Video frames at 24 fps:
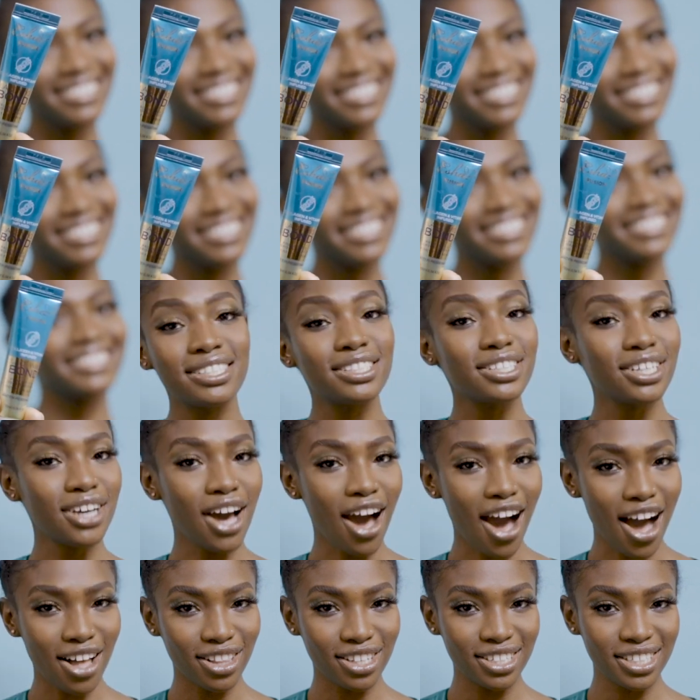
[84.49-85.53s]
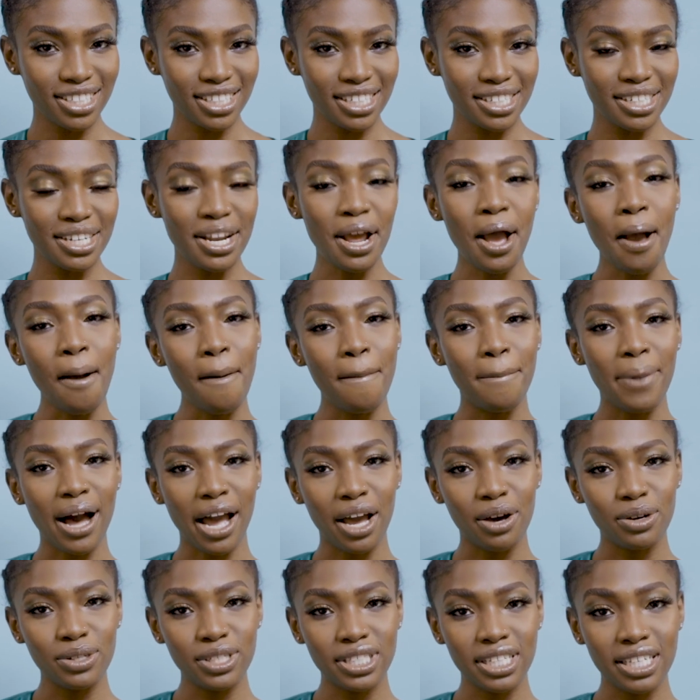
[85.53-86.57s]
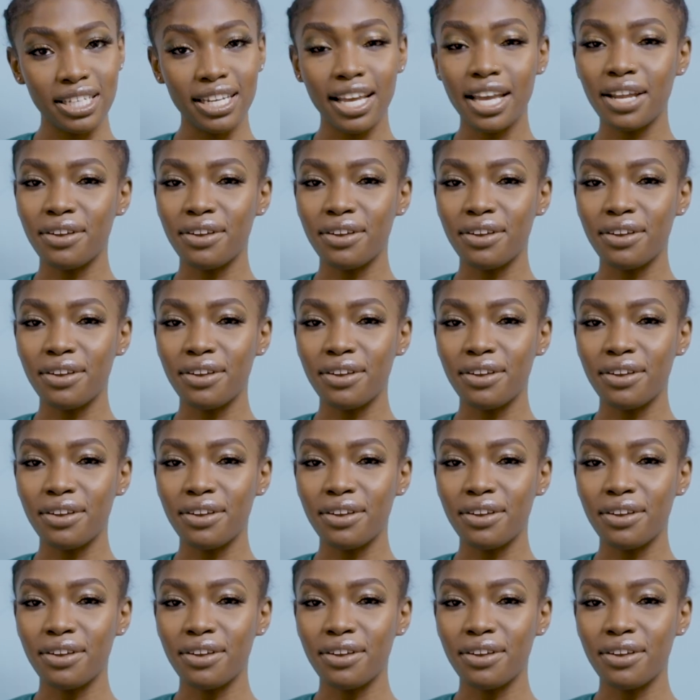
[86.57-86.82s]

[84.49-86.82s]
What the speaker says: It has collagen, biotin,